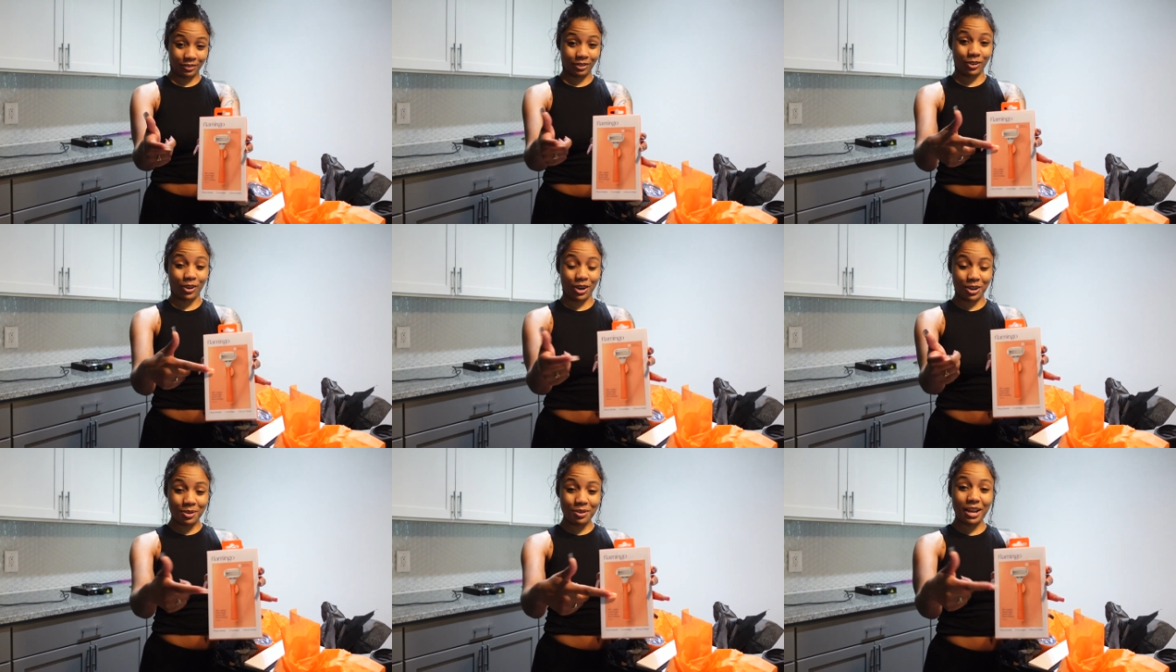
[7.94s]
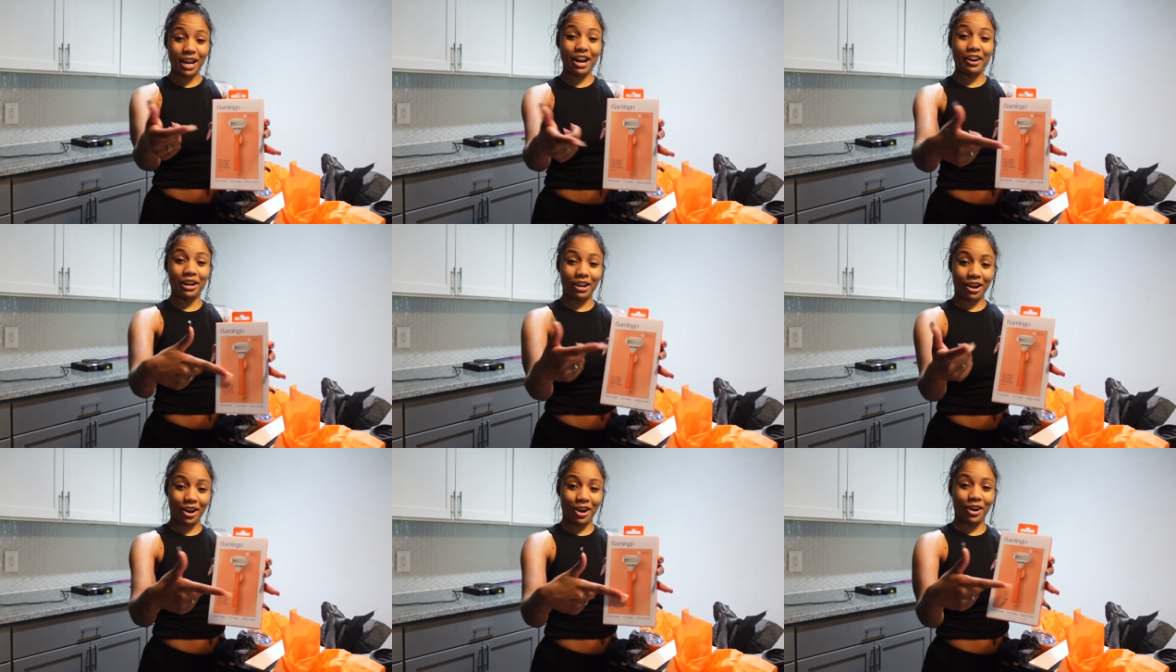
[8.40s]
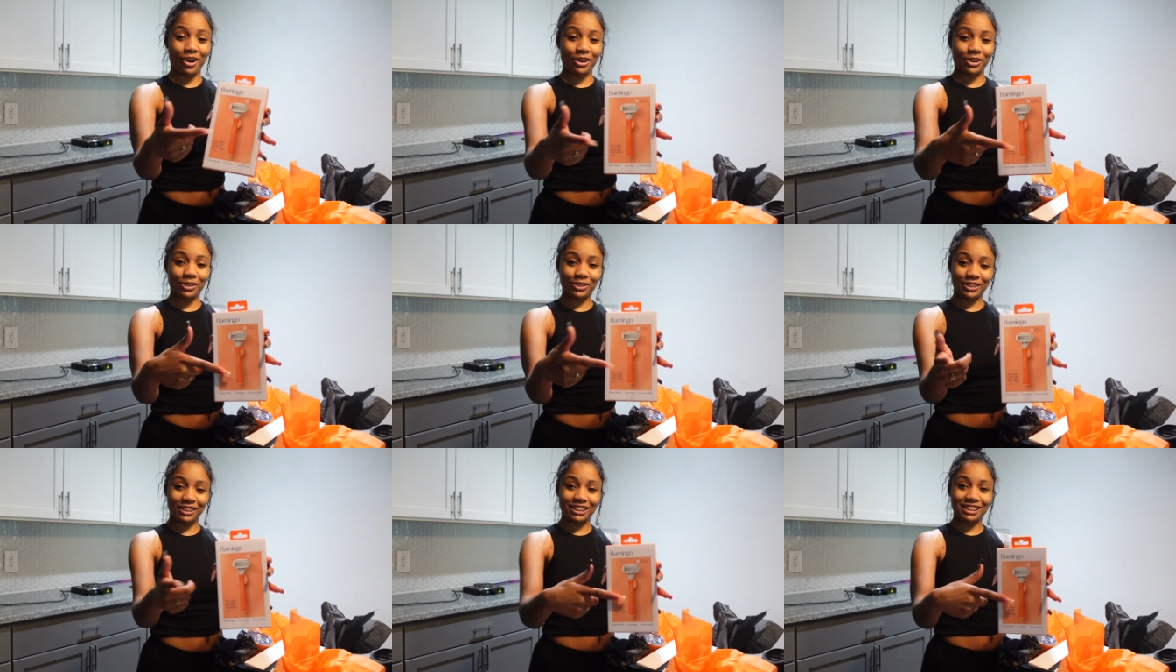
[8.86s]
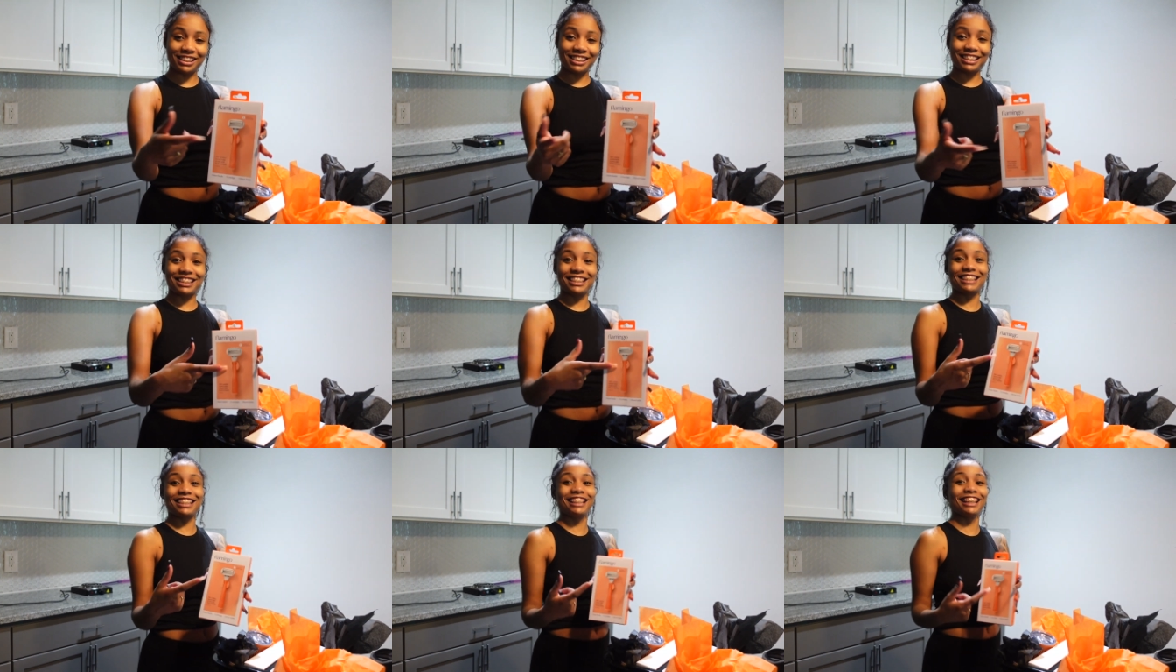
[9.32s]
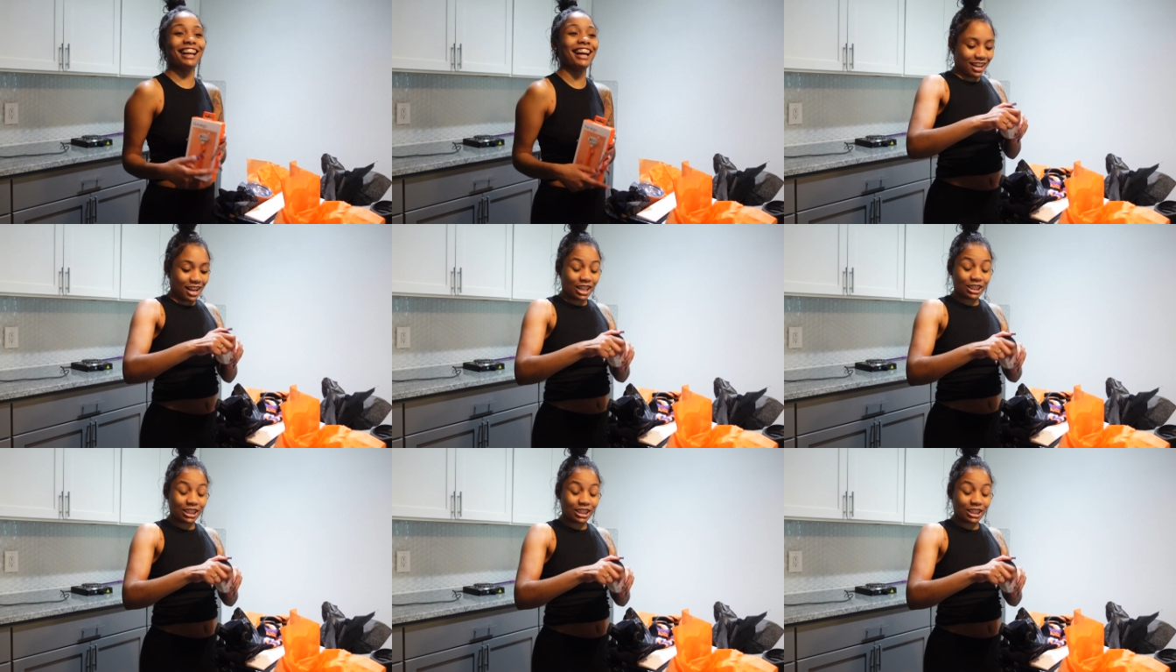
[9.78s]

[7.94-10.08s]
all you hairy hoes. What the